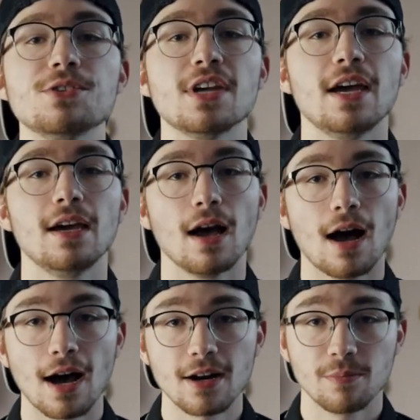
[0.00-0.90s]
was saying, a
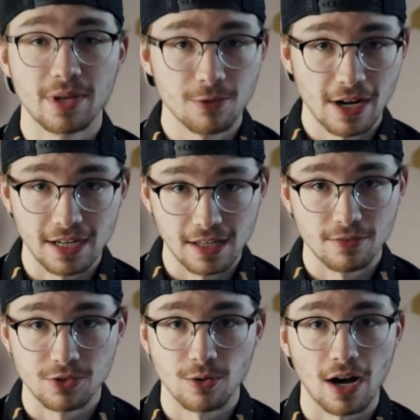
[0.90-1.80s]
higher bitrate
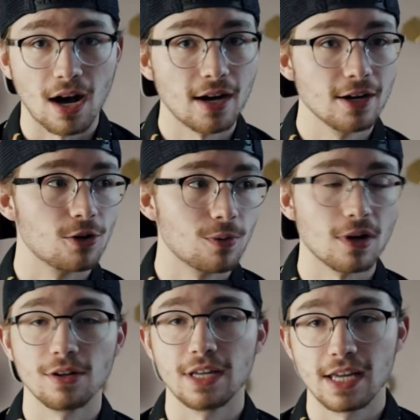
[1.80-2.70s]
gives you a higher
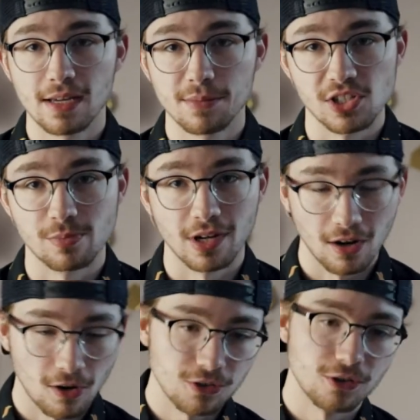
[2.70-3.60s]
quality image, but
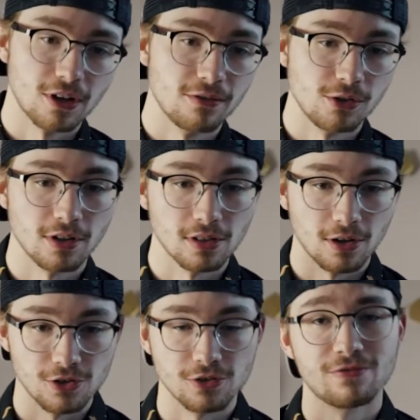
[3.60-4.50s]
it also gives you a
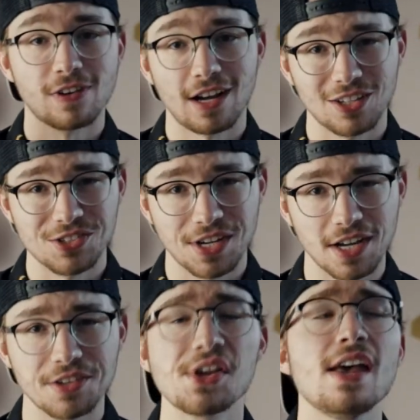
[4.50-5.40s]
larger file
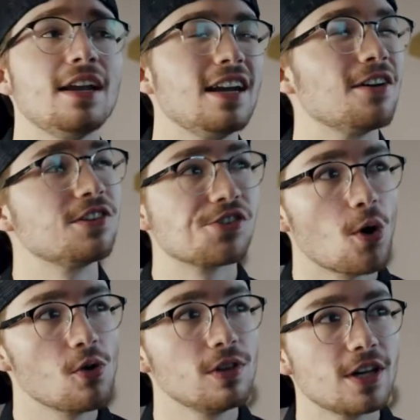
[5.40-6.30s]
size. Now this
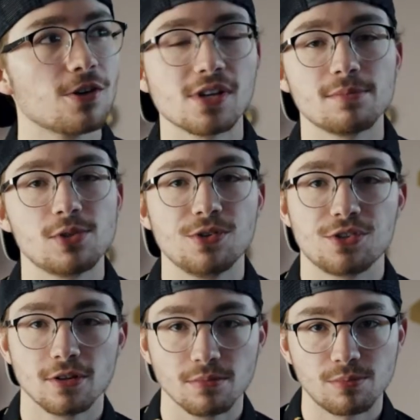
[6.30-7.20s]
only goes up to a
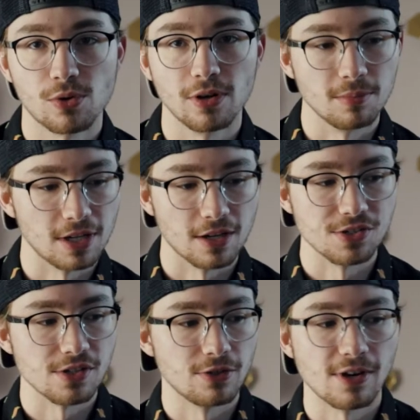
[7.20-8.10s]
certain point,
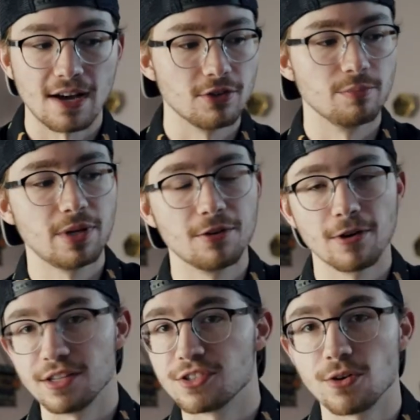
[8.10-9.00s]
because if you have your
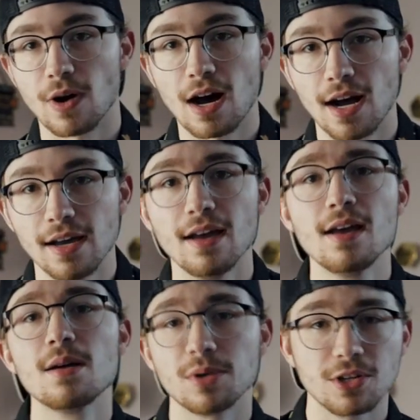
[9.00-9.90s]
bitrate so high,
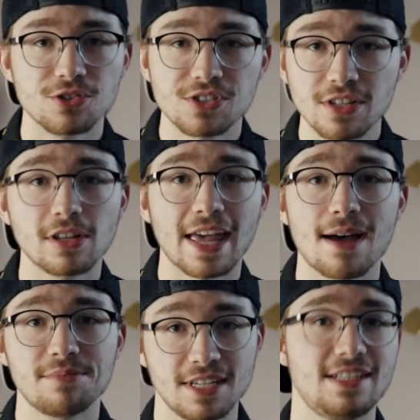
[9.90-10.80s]
but you're still
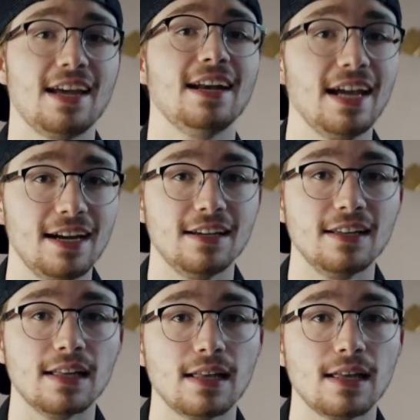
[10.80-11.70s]
capped at 1080,